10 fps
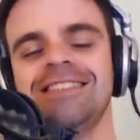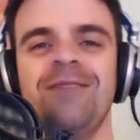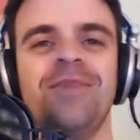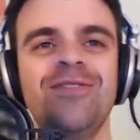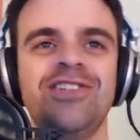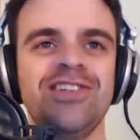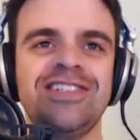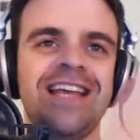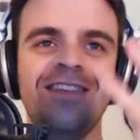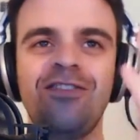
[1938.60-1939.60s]
But it was
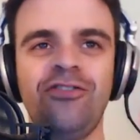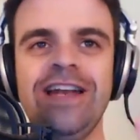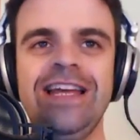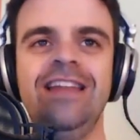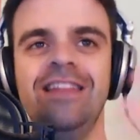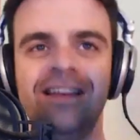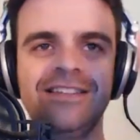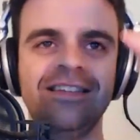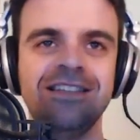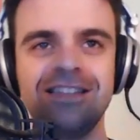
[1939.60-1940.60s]
just it's funny that it's
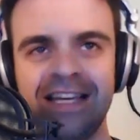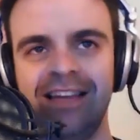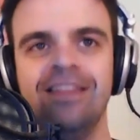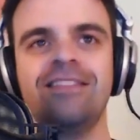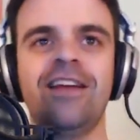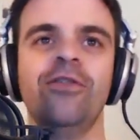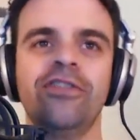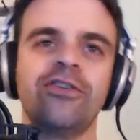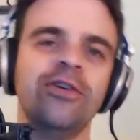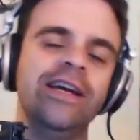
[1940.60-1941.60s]
this thing in the center of the
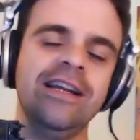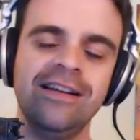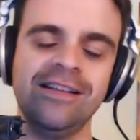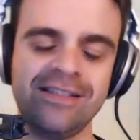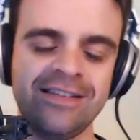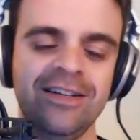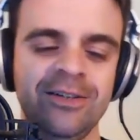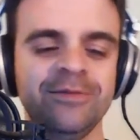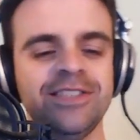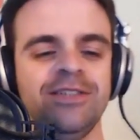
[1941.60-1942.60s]
screen, and it's
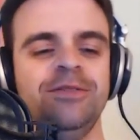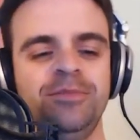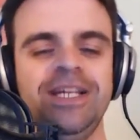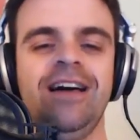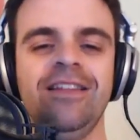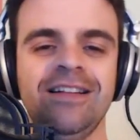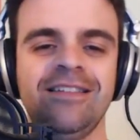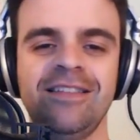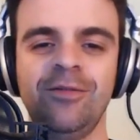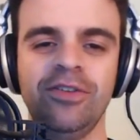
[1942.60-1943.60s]
so. But yeah,
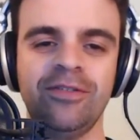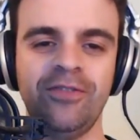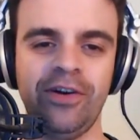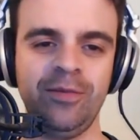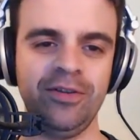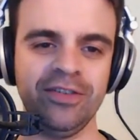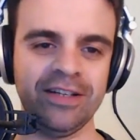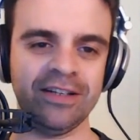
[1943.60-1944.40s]
that was very amusing.